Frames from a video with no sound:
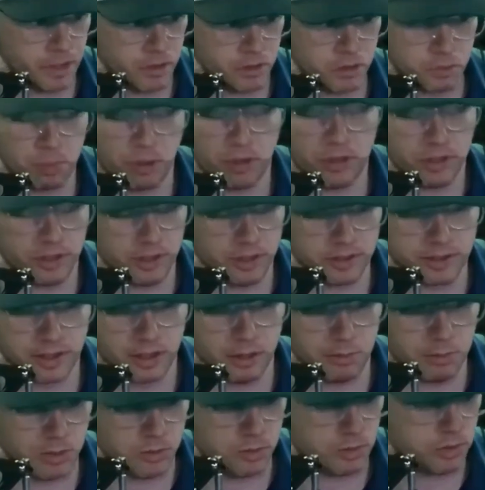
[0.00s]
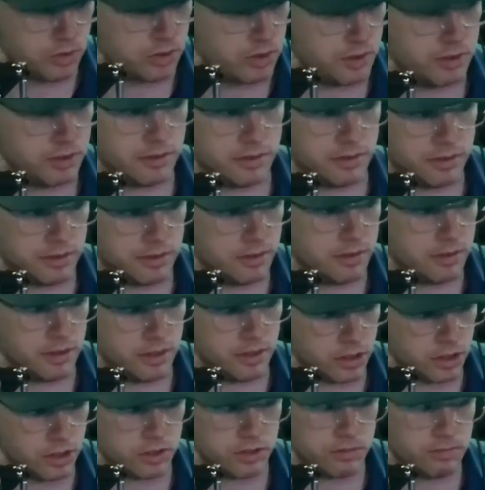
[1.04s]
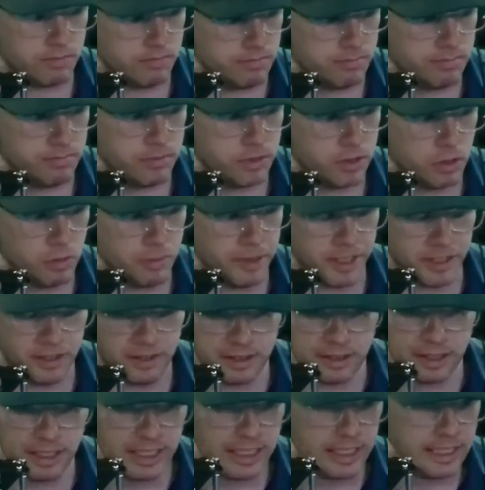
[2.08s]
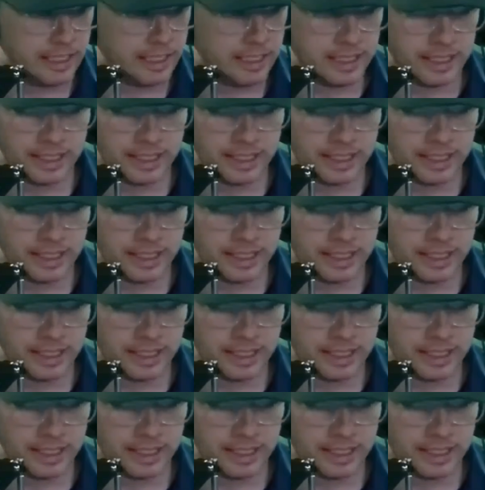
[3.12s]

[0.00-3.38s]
as part of the settlement, was that there's just too many